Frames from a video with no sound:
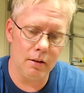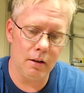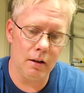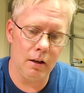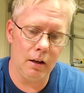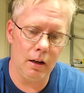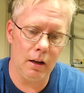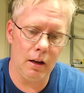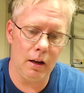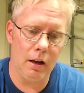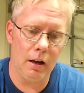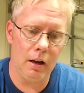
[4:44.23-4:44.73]

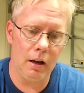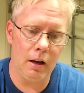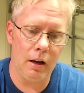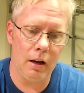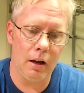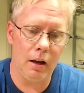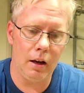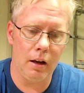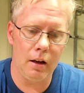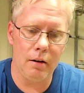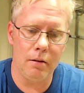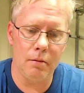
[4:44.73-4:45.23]

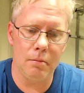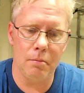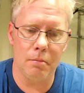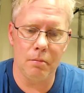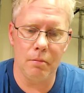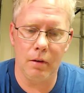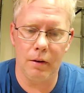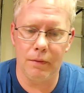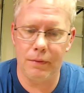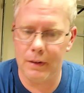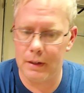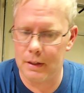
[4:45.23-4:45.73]
and
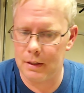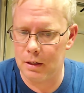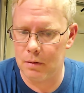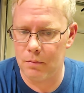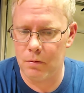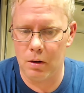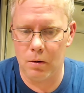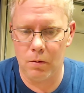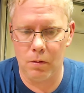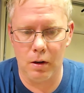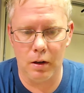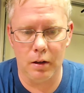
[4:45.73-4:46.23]
my feet didn't
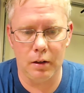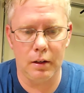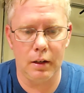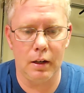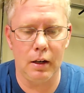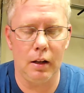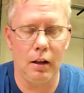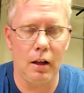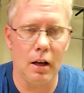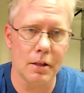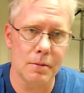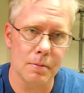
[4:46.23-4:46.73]
want to work,
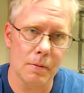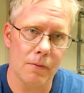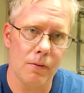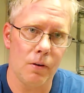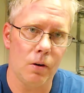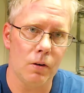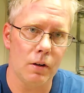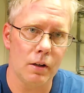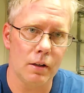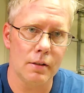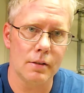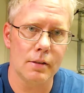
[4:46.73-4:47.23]
and I lost my
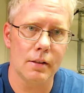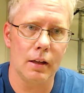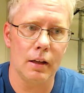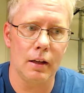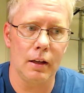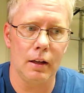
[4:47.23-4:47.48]
focus.